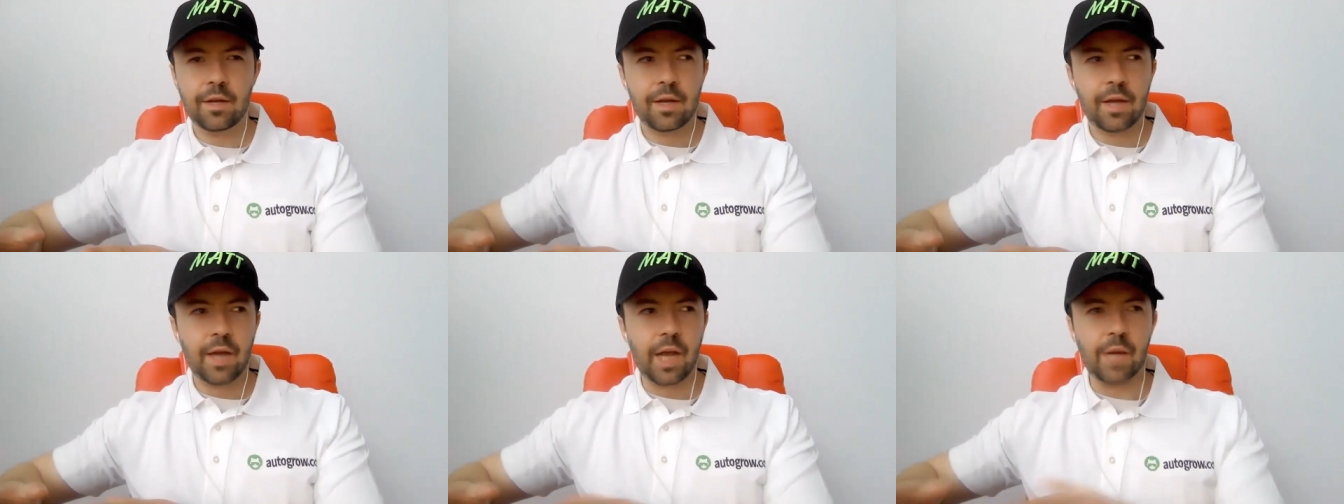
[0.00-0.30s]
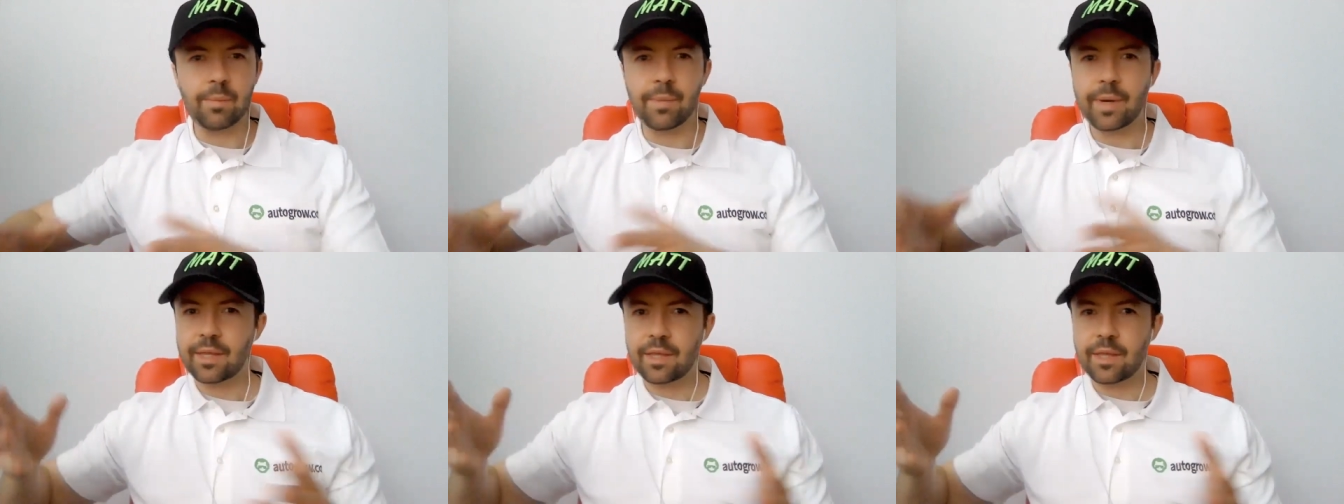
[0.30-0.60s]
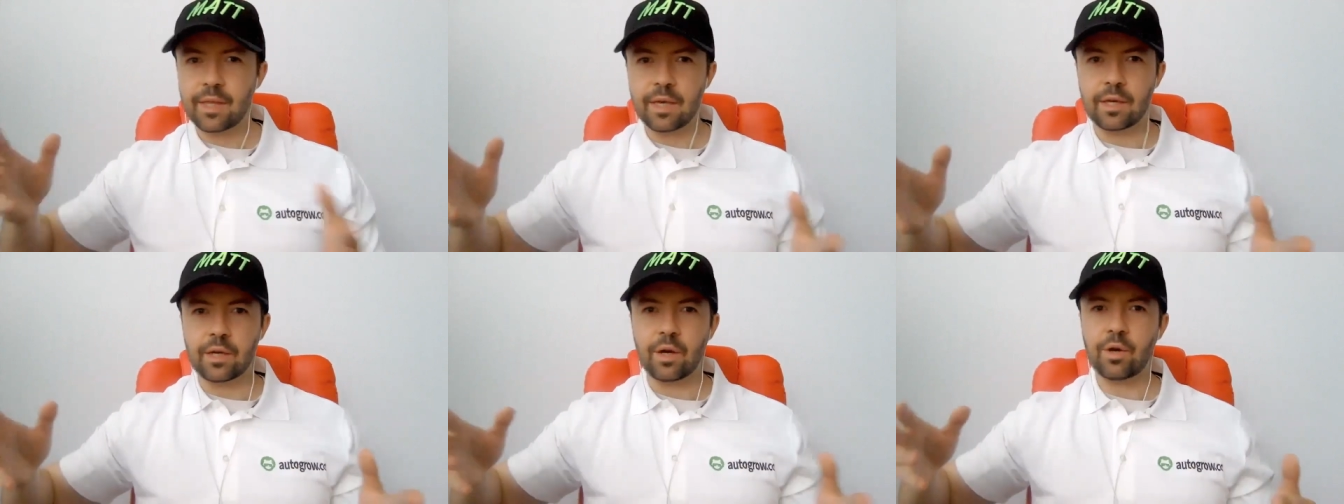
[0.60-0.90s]
And you might
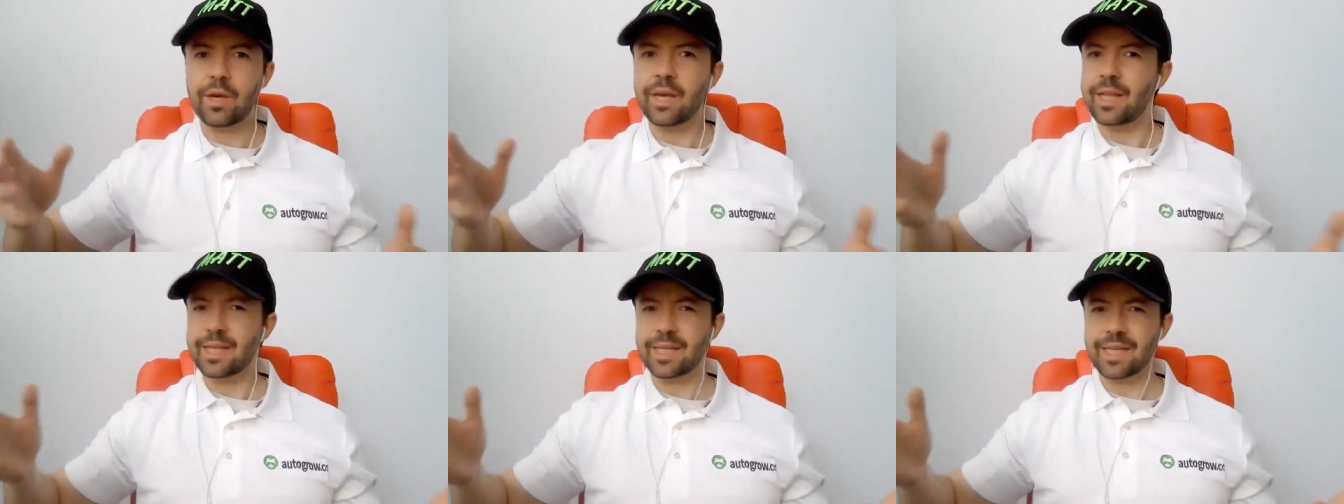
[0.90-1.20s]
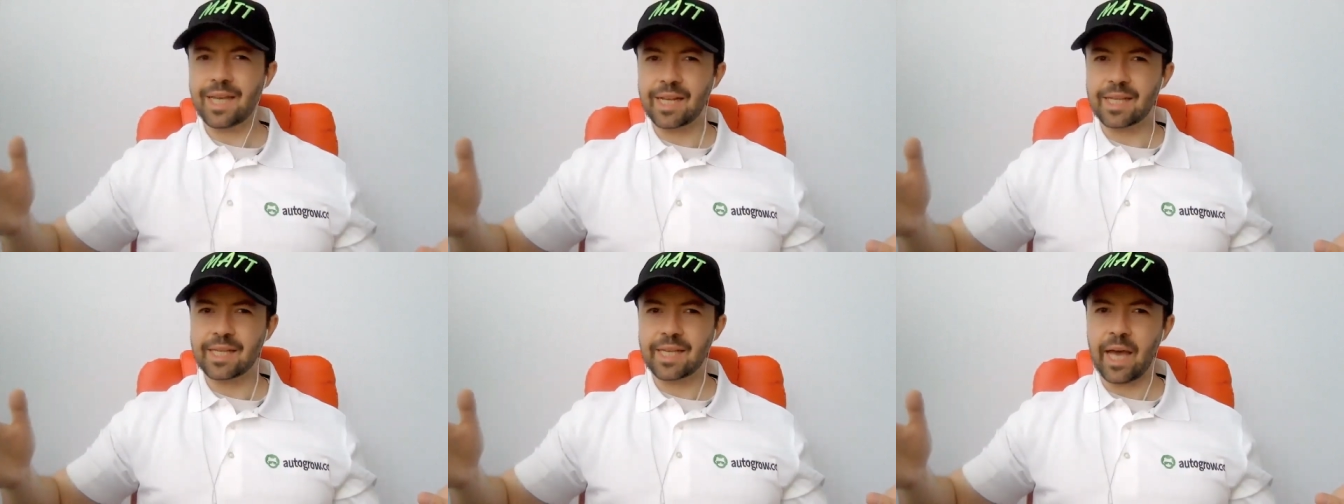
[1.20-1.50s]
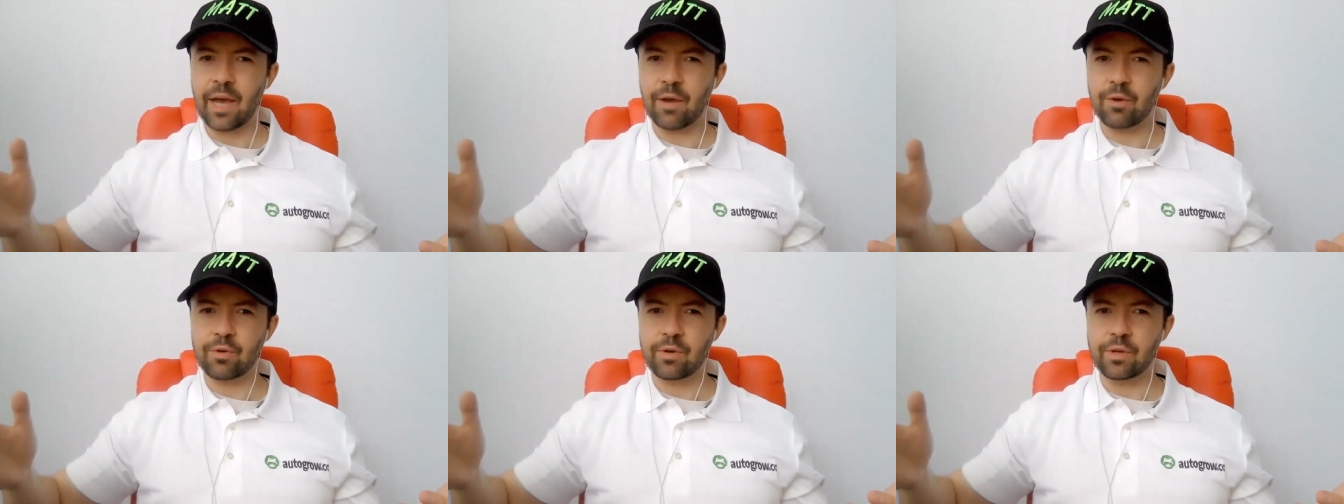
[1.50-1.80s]
think, okay, that's kind of
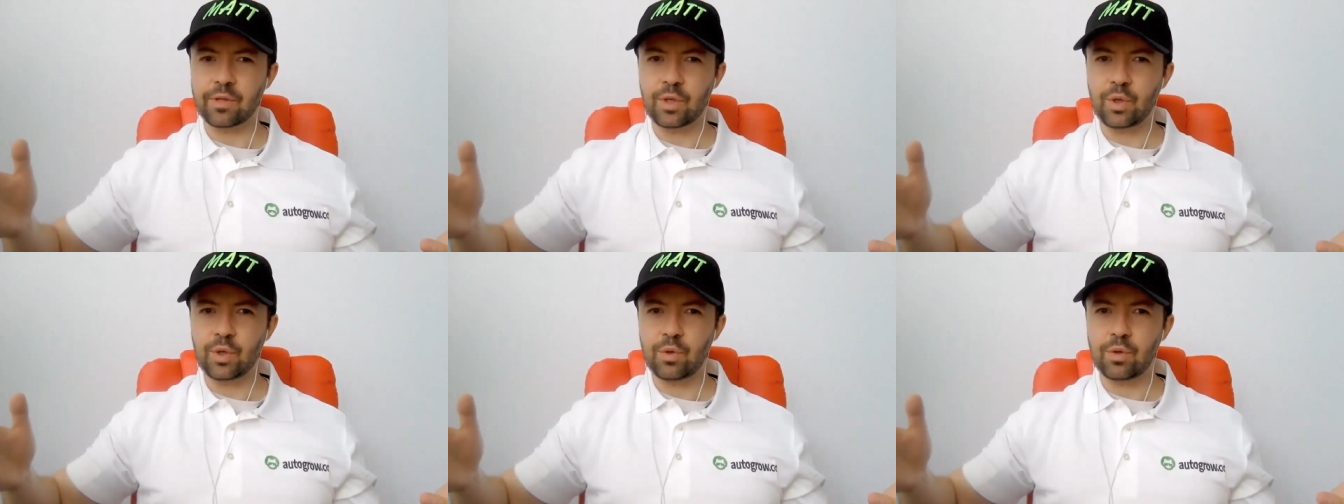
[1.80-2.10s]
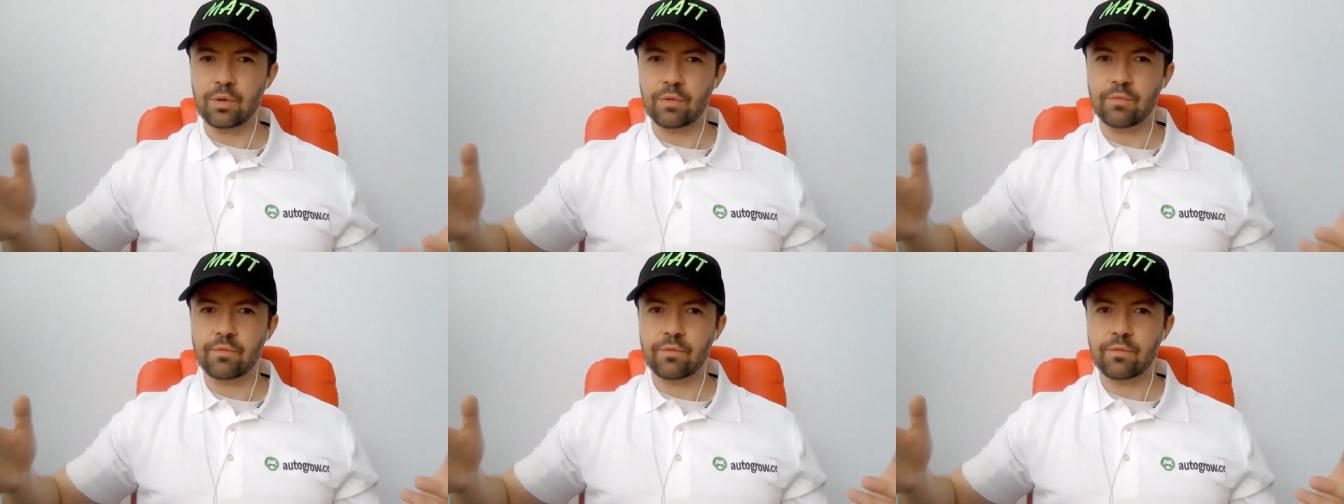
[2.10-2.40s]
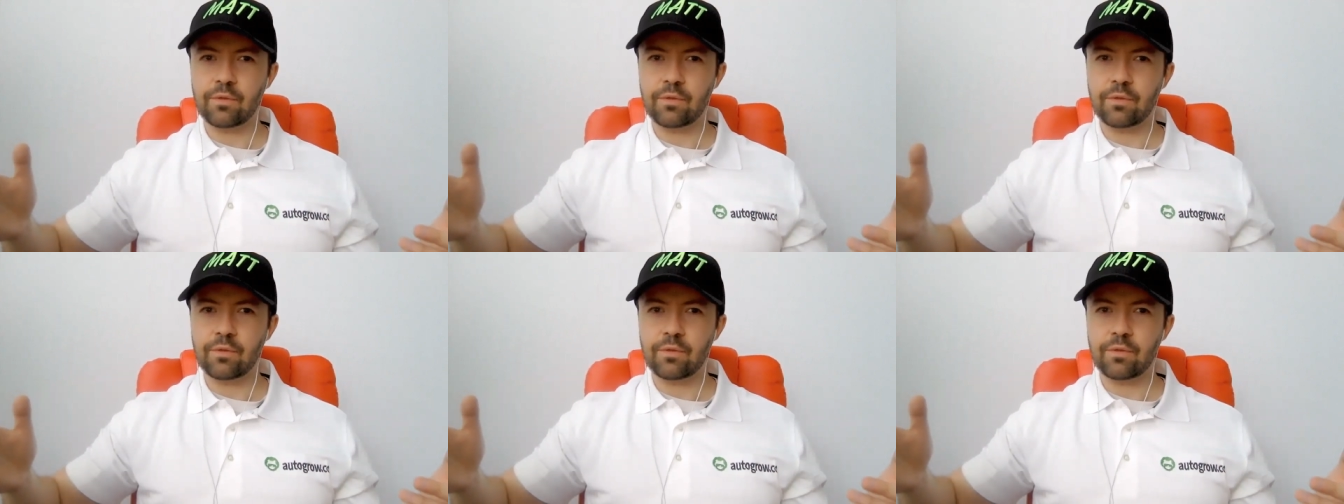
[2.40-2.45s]
counterintuitive.